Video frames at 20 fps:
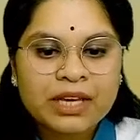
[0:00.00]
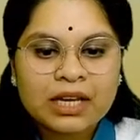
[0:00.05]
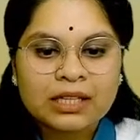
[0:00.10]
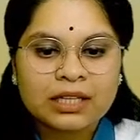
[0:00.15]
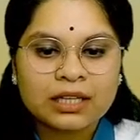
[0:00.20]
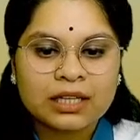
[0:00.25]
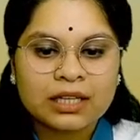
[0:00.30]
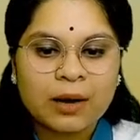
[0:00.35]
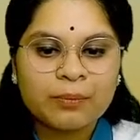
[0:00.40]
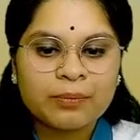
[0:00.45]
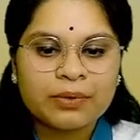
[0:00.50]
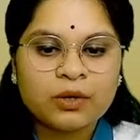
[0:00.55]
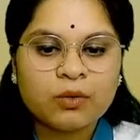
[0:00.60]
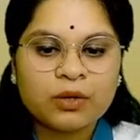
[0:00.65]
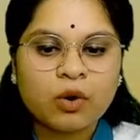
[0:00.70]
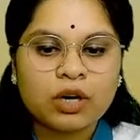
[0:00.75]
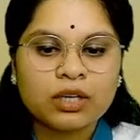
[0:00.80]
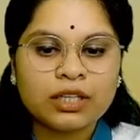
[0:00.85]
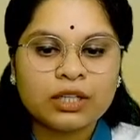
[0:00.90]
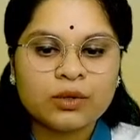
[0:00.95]
the company
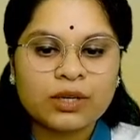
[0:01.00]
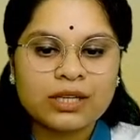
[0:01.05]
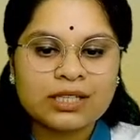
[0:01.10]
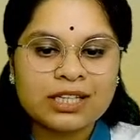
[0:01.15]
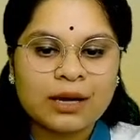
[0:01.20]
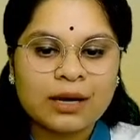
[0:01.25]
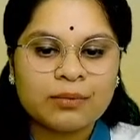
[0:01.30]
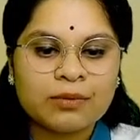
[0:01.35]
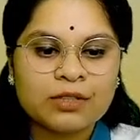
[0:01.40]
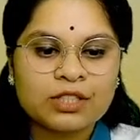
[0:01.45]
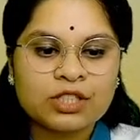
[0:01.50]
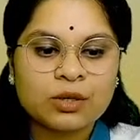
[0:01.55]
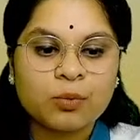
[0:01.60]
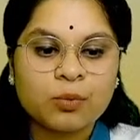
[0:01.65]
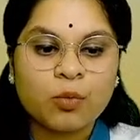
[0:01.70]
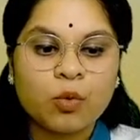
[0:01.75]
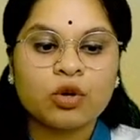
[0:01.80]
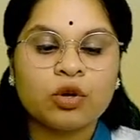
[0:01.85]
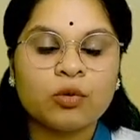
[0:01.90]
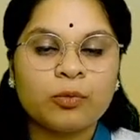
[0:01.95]
wanted to establish a
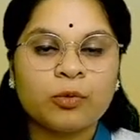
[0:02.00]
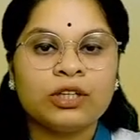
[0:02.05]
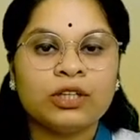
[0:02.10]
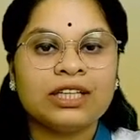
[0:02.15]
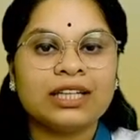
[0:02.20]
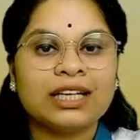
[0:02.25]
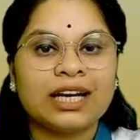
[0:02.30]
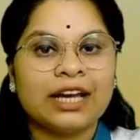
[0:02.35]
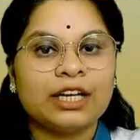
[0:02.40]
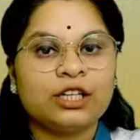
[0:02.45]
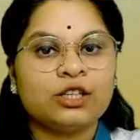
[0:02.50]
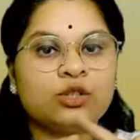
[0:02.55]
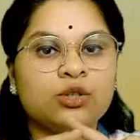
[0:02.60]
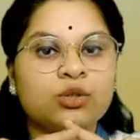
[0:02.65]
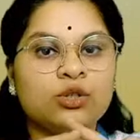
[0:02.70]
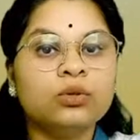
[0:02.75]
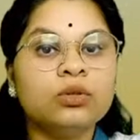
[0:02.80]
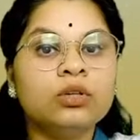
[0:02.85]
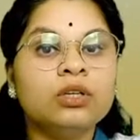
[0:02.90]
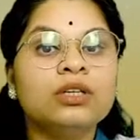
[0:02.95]
monopoly right
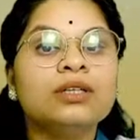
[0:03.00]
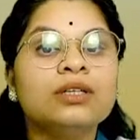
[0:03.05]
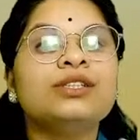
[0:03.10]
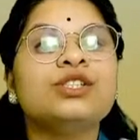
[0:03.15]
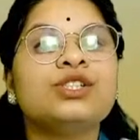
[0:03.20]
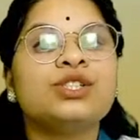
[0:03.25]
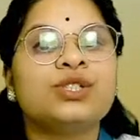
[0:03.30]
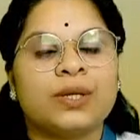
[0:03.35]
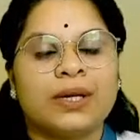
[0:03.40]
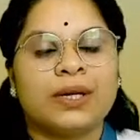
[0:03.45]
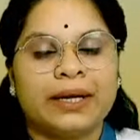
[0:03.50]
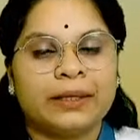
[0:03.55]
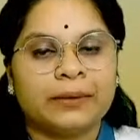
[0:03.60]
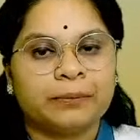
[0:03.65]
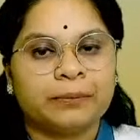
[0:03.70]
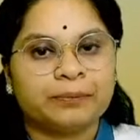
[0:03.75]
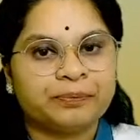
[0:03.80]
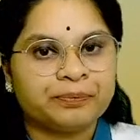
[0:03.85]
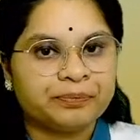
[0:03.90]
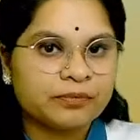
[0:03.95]
to trade.
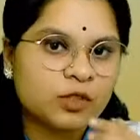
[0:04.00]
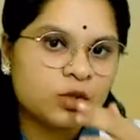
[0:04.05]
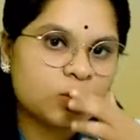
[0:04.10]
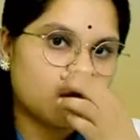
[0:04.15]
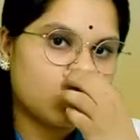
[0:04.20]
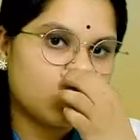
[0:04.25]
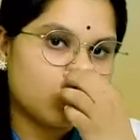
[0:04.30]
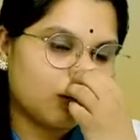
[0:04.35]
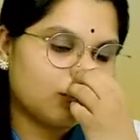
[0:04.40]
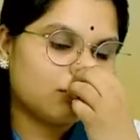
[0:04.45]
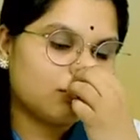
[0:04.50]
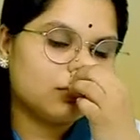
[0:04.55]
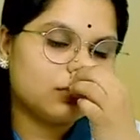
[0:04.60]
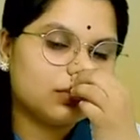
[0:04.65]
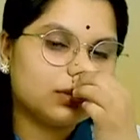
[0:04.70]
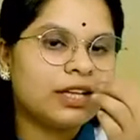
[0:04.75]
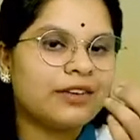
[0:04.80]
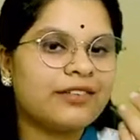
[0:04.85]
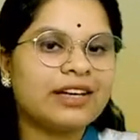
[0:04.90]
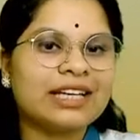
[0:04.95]
So
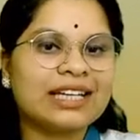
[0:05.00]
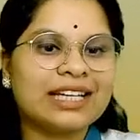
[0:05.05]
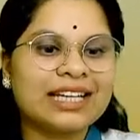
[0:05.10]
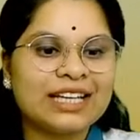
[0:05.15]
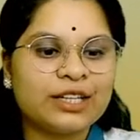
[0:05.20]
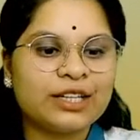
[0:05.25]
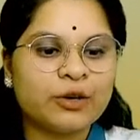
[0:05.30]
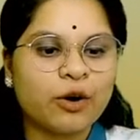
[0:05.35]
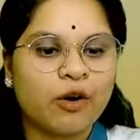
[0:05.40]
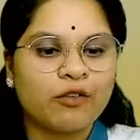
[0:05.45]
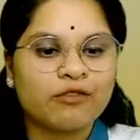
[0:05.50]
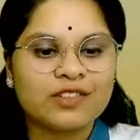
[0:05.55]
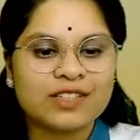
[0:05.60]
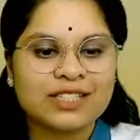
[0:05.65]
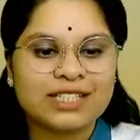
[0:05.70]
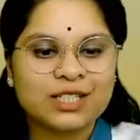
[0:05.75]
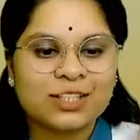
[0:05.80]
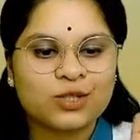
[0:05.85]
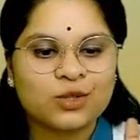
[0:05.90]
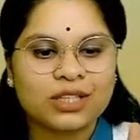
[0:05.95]
they were greedy,
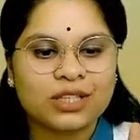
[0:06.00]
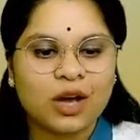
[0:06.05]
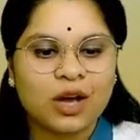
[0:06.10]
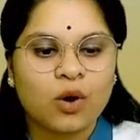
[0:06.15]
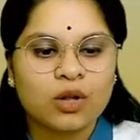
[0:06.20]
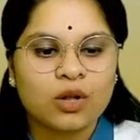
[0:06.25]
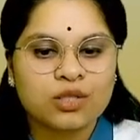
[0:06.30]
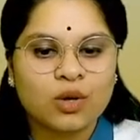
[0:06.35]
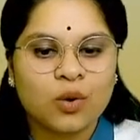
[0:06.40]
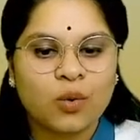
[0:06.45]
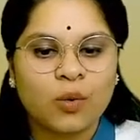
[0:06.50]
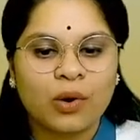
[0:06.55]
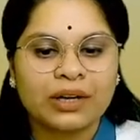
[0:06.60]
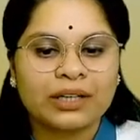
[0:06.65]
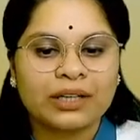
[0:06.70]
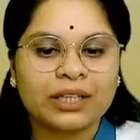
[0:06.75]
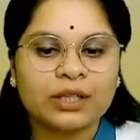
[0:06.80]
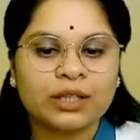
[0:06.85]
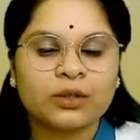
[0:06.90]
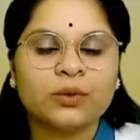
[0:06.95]
obviously. So they also
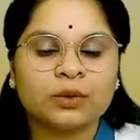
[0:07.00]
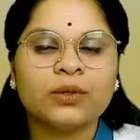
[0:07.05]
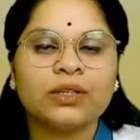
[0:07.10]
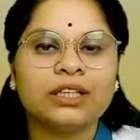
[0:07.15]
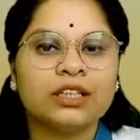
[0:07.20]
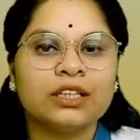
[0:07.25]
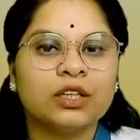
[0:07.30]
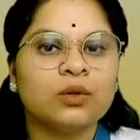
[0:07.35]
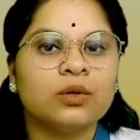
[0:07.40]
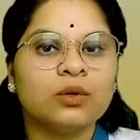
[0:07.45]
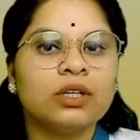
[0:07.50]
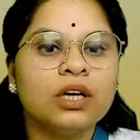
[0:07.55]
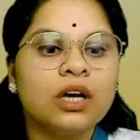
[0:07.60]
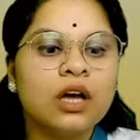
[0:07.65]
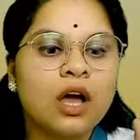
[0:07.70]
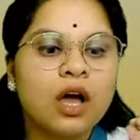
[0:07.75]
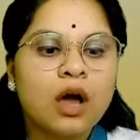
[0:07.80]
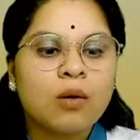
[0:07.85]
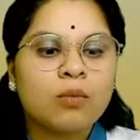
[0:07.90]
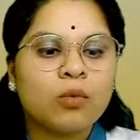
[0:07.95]
wanted to include
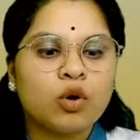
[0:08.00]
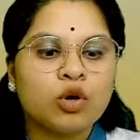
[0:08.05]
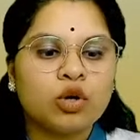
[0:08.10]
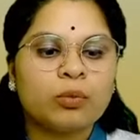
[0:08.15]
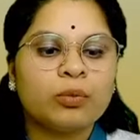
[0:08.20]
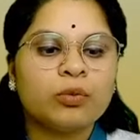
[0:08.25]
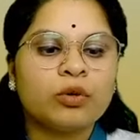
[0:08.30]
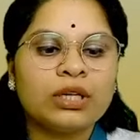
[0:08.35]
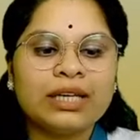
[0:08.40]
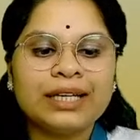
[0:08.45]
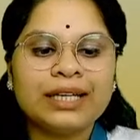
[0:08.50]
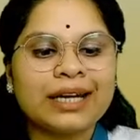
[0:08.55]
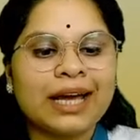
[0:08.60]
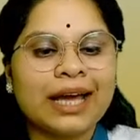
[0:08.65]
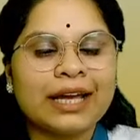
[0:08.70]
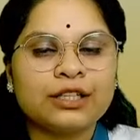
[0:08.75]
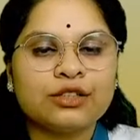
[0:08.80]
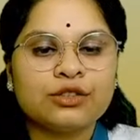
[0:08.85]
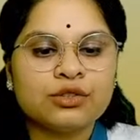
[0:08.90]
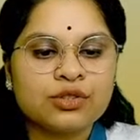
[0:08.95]
monopoly
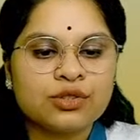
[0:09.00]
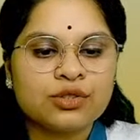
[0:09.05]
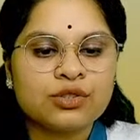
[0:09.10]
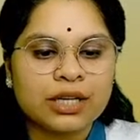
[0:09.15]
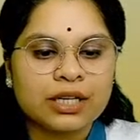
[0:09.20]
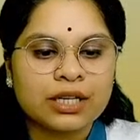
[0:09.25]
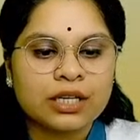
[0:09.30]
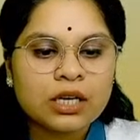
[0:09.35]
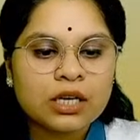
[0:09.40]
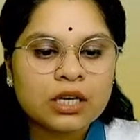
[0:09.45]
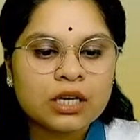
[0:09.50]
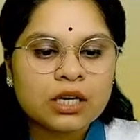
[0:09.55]
right to trade.